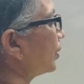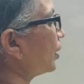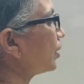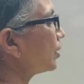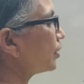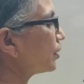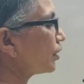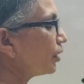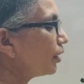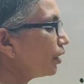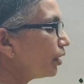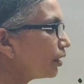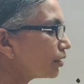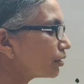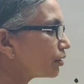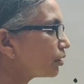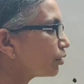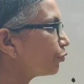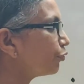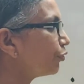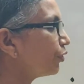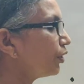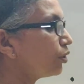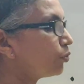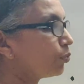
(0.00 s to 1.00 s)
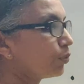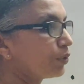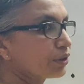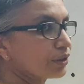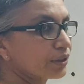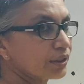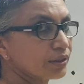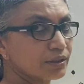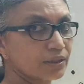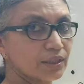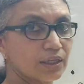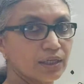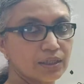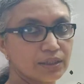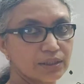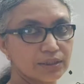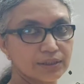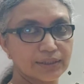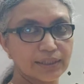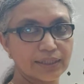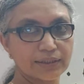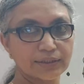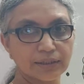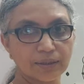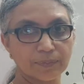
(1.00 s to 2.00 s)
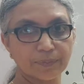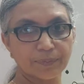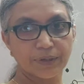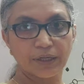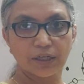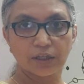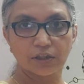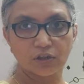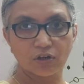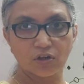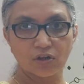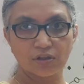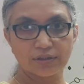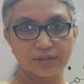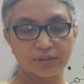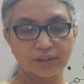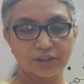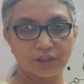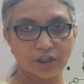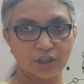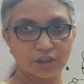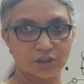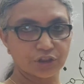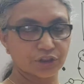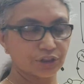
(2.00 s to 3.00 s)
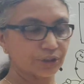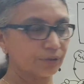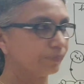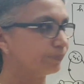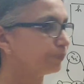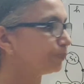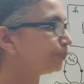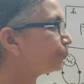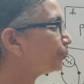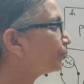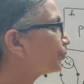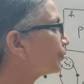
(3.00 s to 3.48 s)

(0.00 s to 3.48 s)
There is an electric field which is set up across the junction.